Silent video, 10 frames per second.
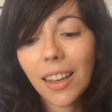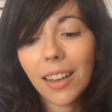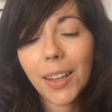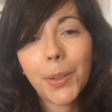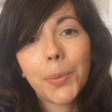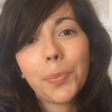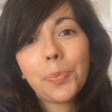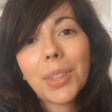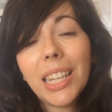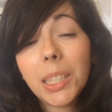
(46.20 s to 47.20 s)

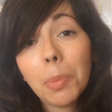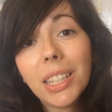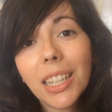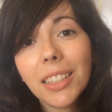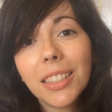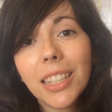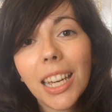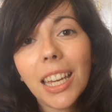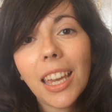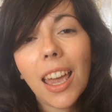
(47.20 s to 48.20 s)
Um, it's Monday
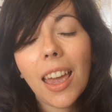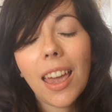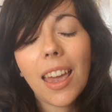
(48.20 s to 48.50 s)
today